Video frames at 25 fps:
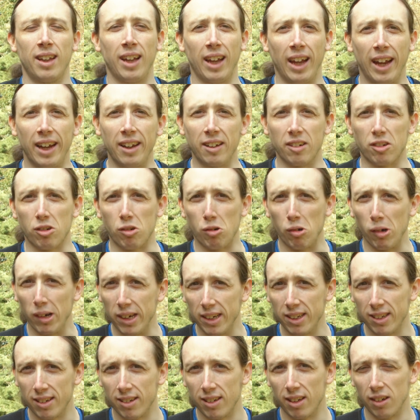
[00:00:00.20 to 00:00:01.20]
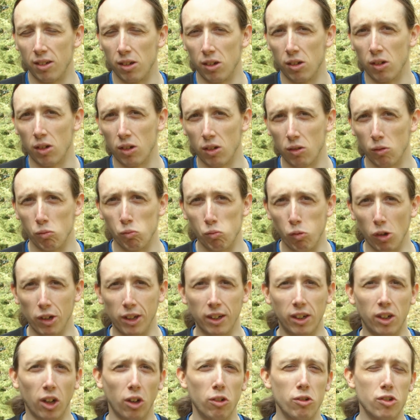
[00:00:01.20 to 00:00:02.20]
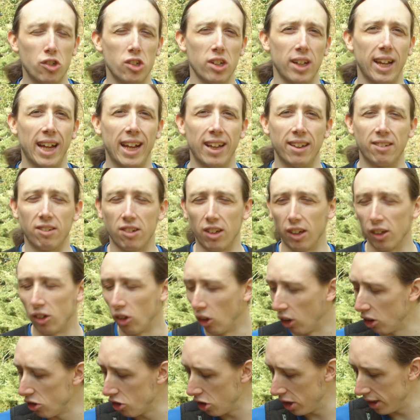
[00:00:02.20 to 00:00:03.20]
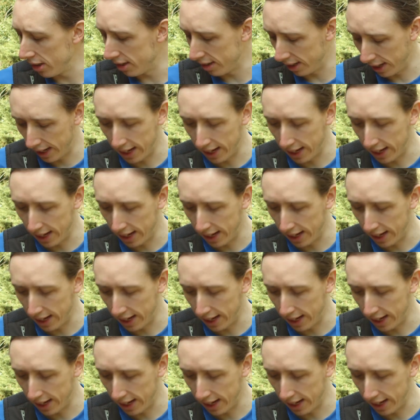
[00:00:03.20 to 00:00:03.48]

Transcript: Hey, it's Chris, running coach and psychologist,